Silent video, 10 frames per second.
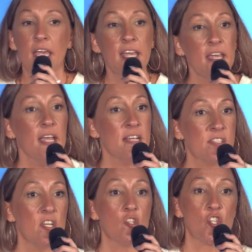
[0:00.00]
He
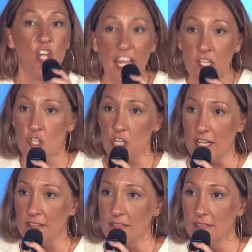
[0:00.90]
isn't
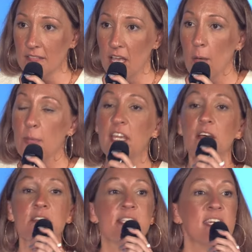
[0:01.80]
changing
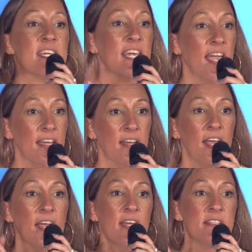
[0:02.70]
because the gate
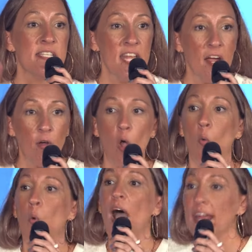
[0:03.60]
is narrow.
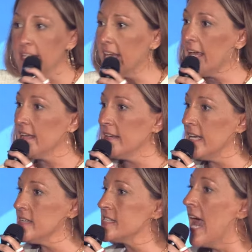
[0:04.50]
Wide gate
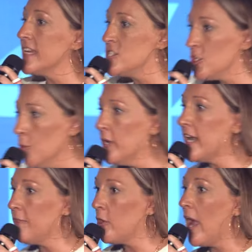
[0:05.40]
is I do
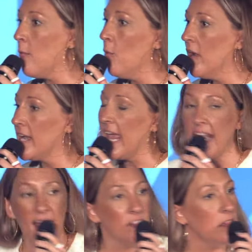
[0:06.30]
whatever I want
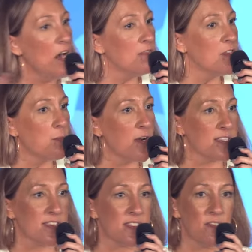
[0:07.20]
and I love the
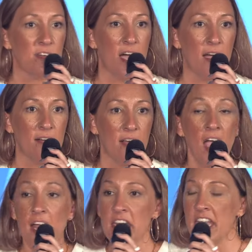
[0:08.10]
presence of God.
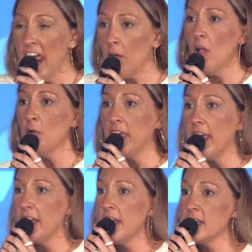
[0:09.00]
Narrow
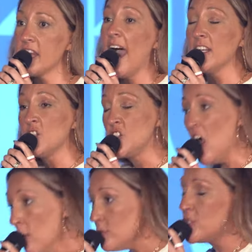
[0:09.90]
gate is I
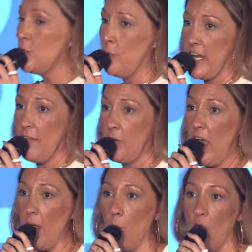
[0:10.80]
don't do
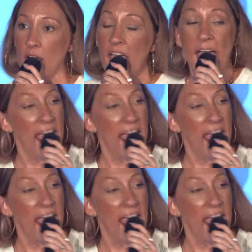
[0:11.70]
whatever I want